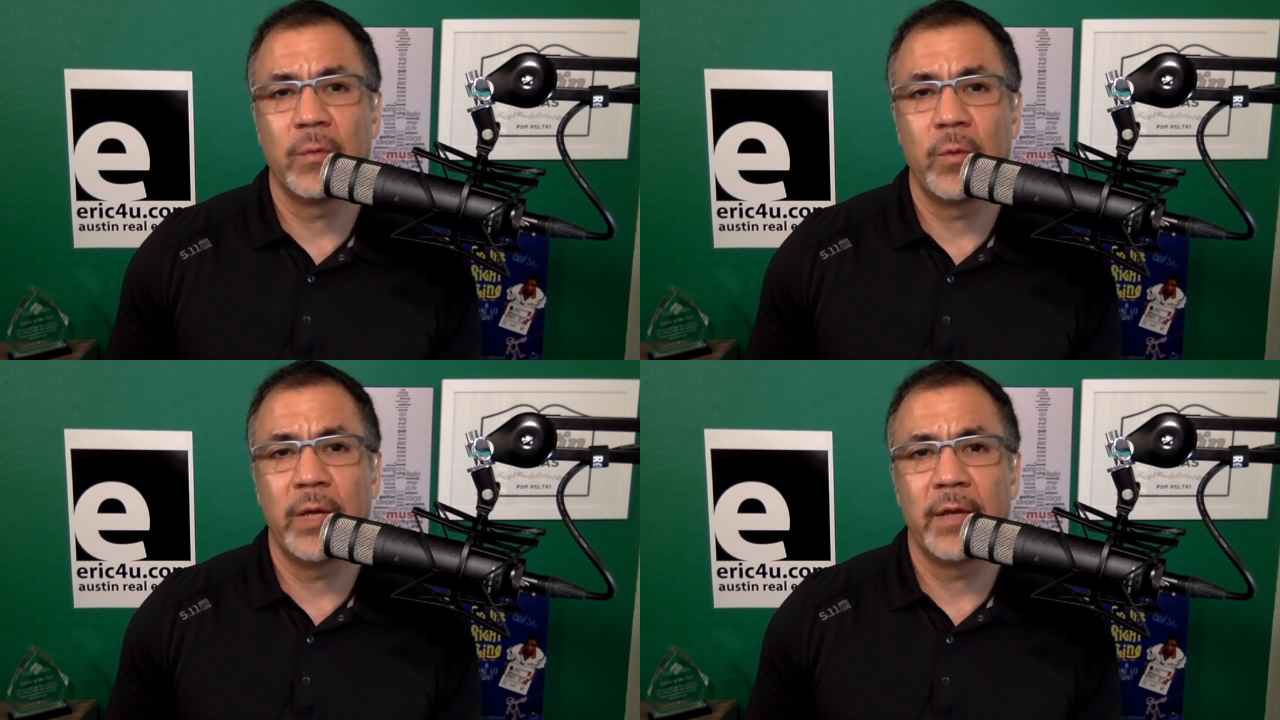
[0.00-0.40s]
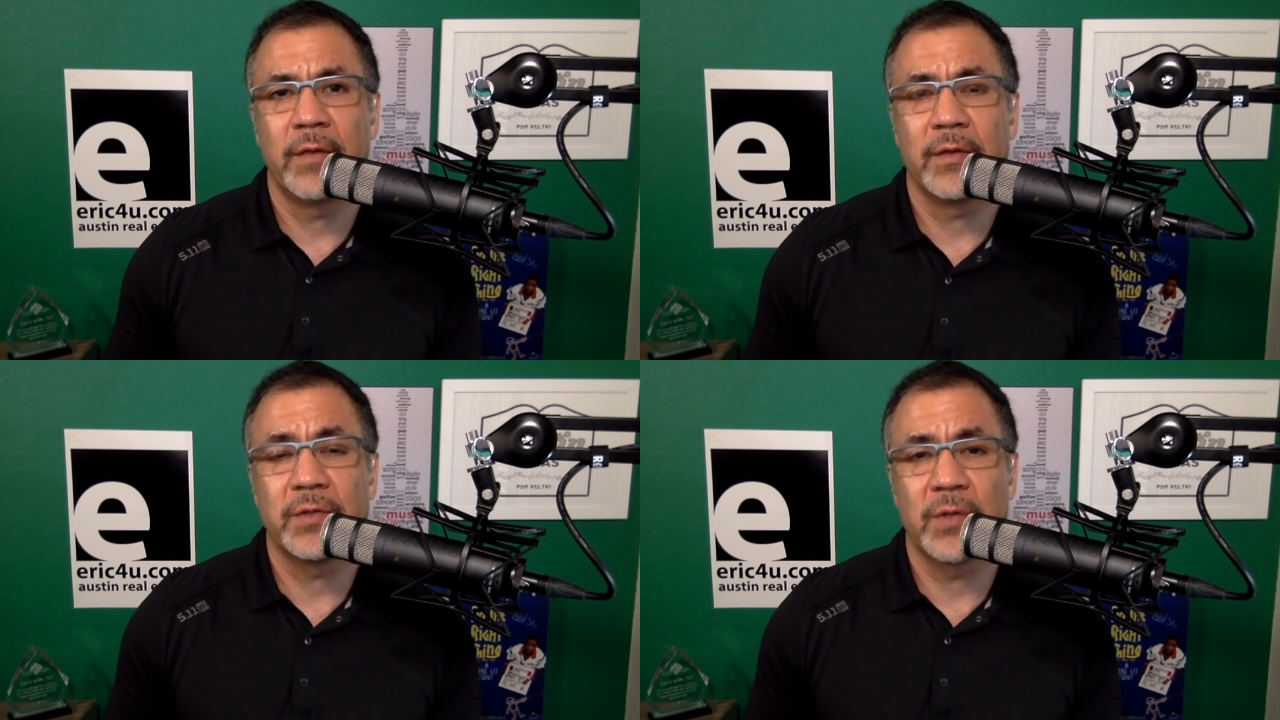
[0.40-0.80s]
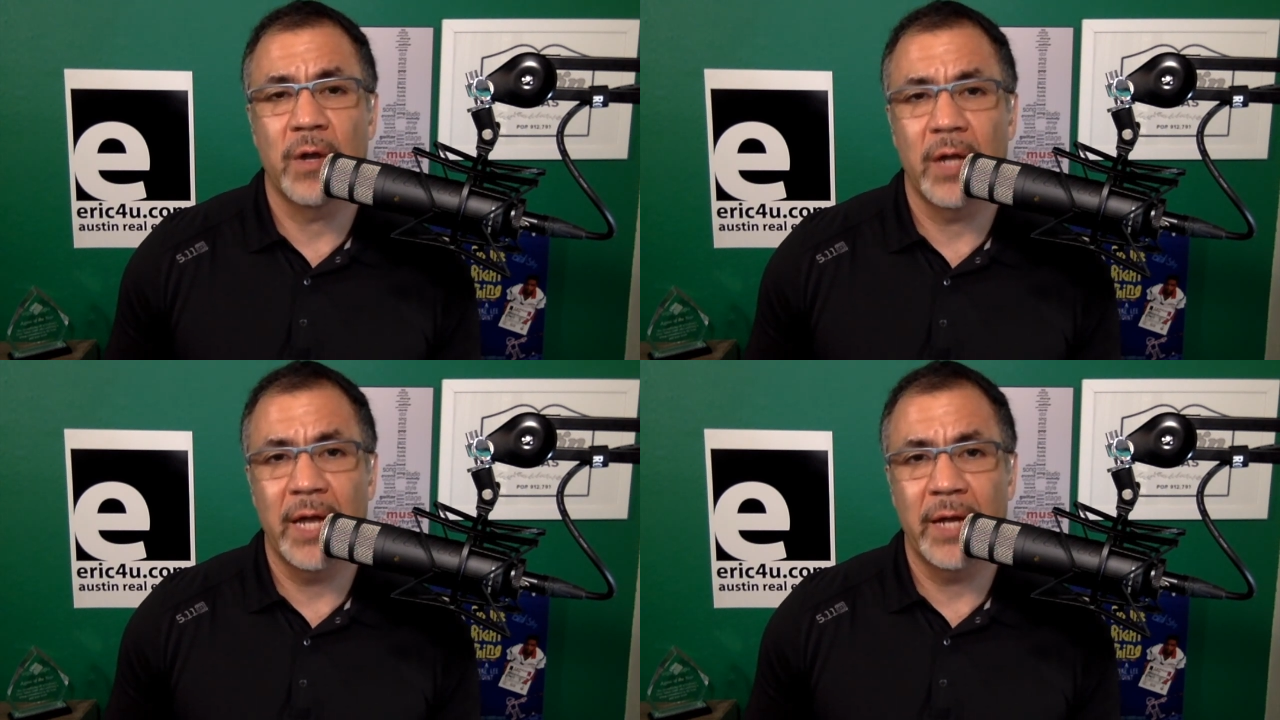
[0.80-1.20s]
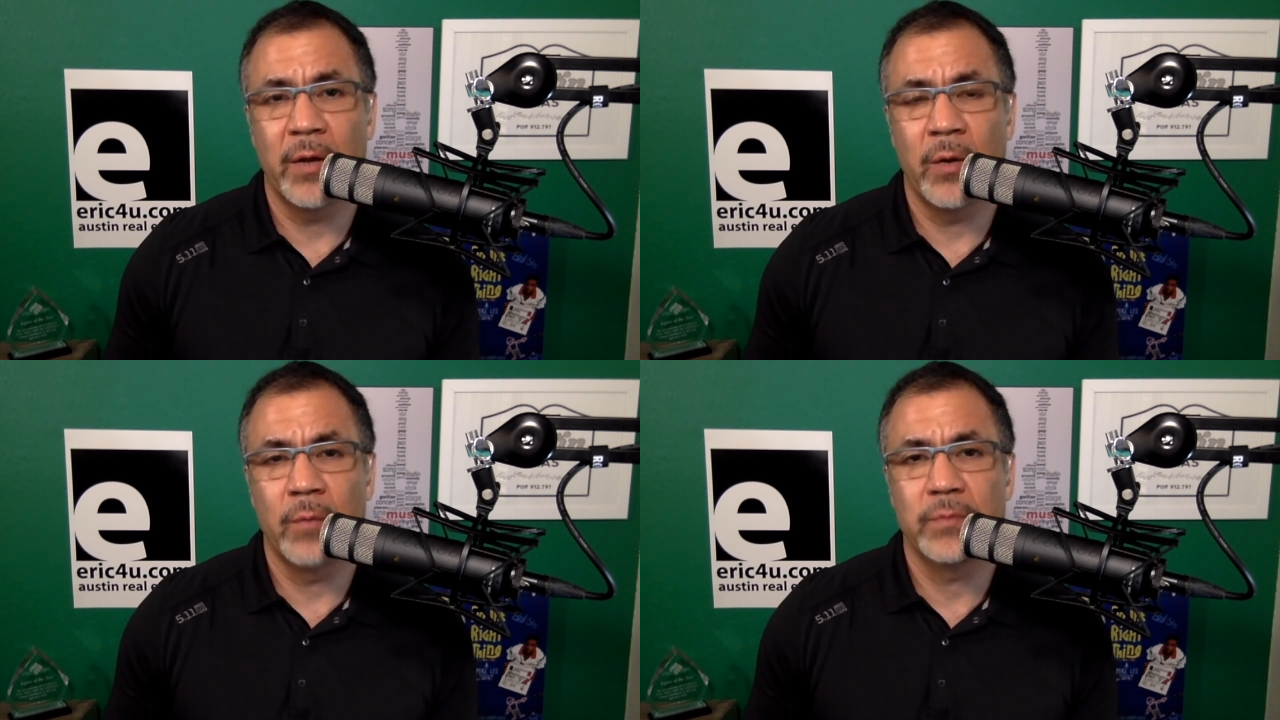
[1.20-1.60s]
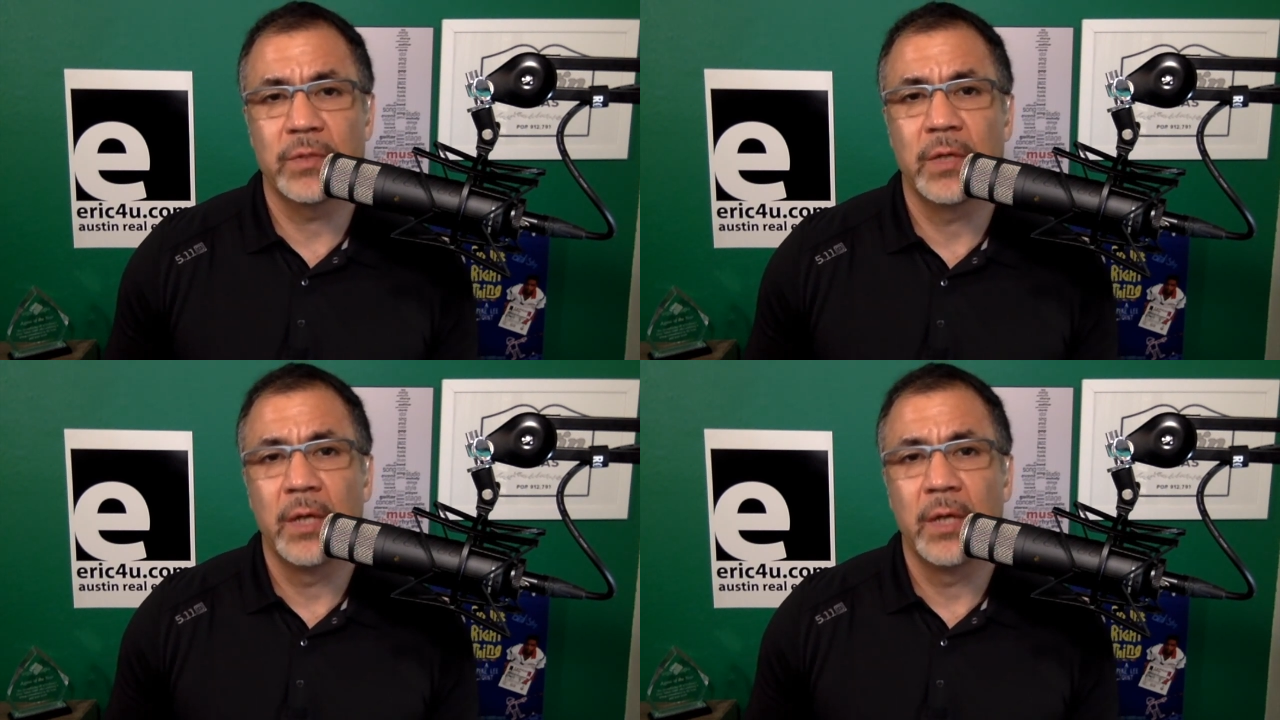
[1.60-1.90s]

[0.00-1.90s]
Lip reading: with Starlight Homes.